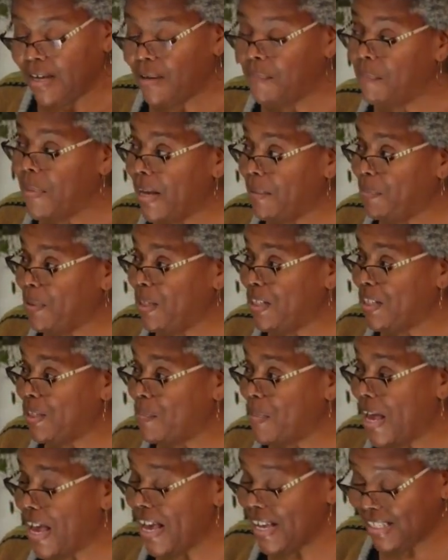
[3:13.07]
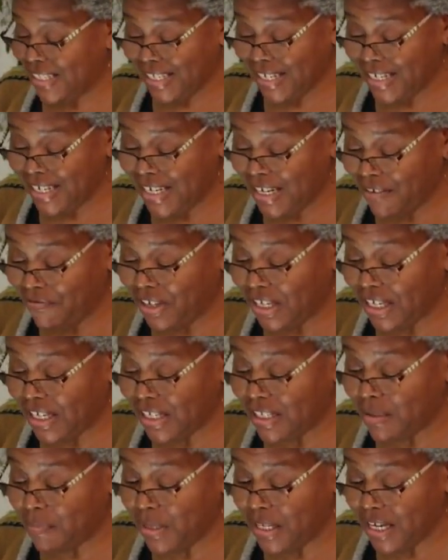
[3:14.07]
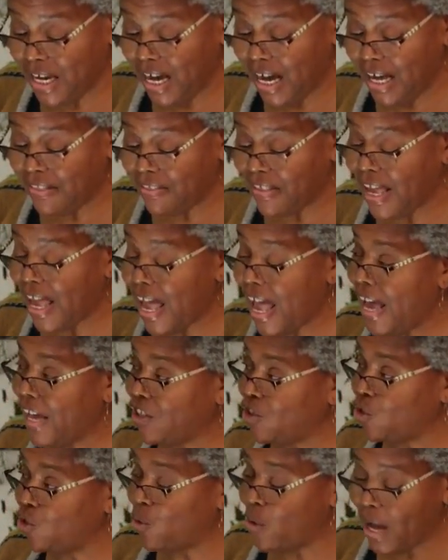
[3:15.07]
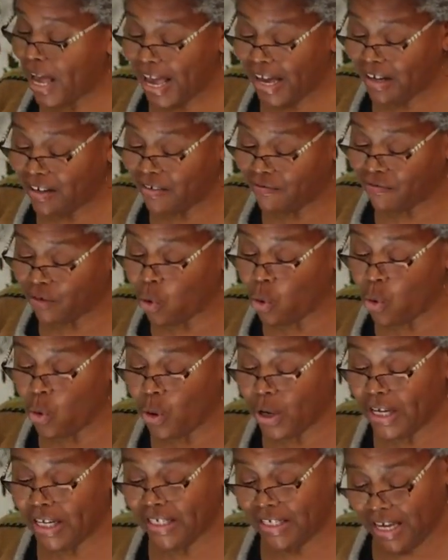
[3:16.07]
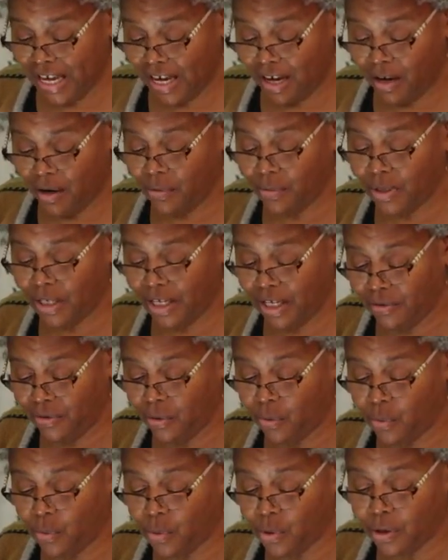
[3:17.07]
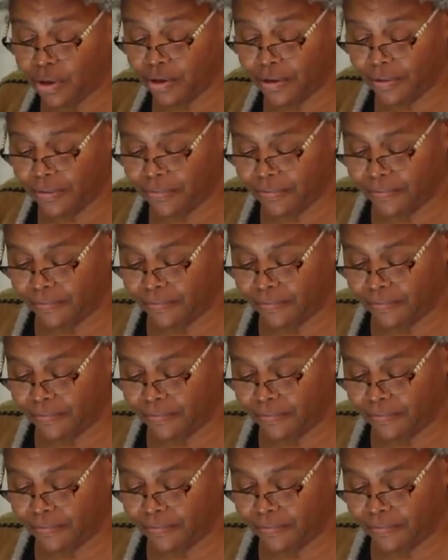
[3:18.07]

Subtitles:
Baptism has significance beyond the actual act of going down in the water.